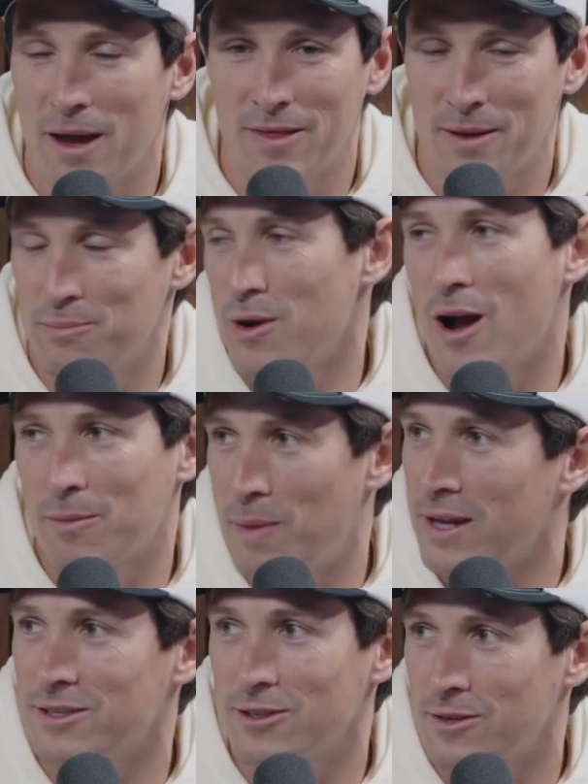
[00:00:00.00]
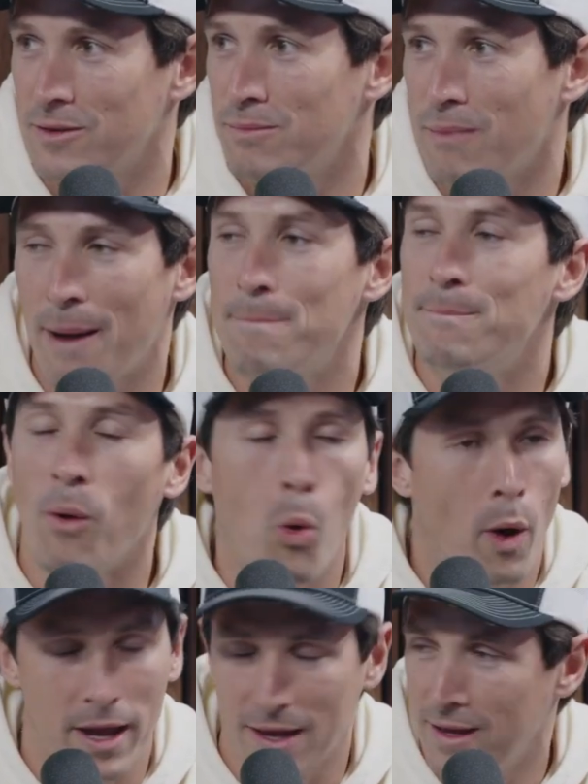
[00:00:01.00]
And then Brock Besser, dude, my
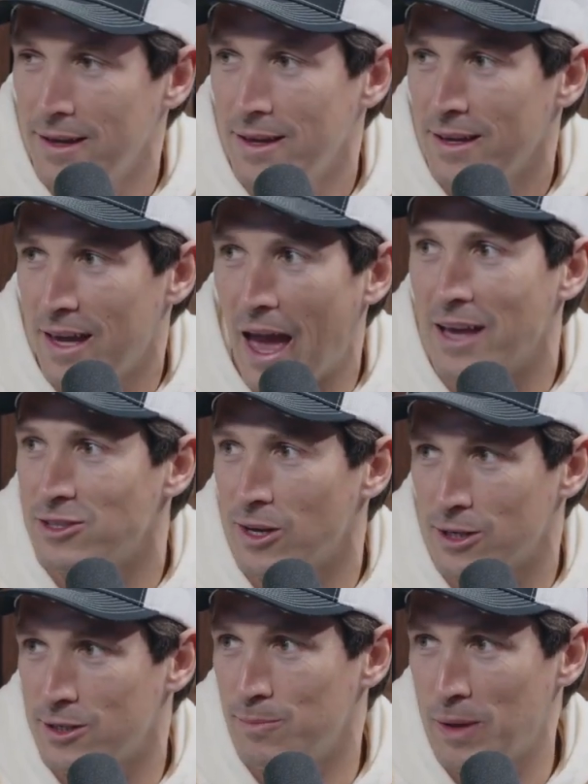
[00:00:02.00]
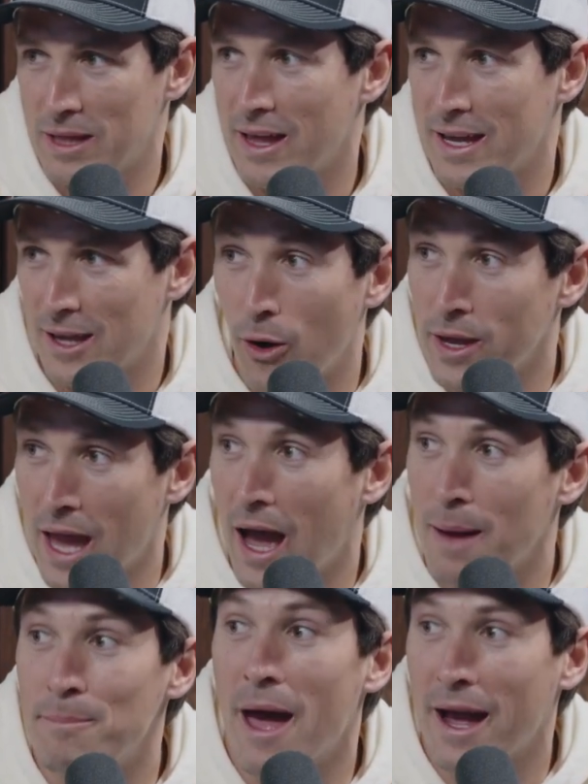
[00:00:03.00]
boy, has just been like, oh, yeah,
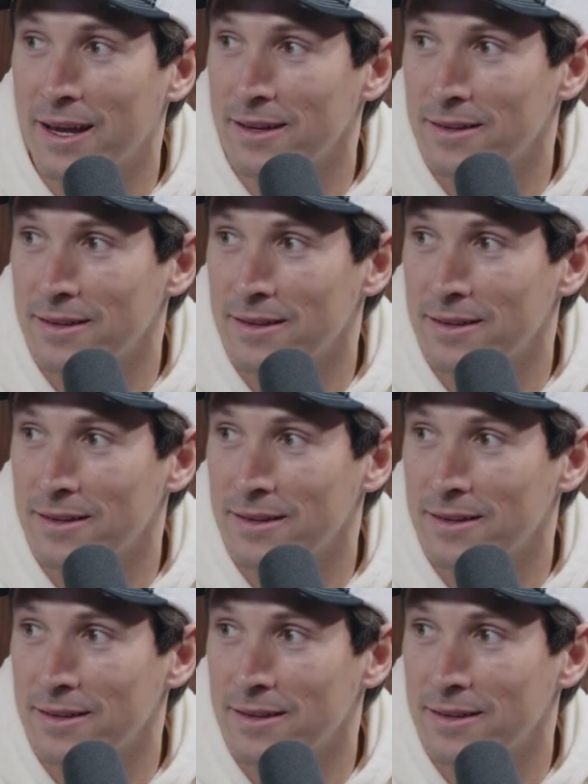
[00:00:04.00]
I'm back.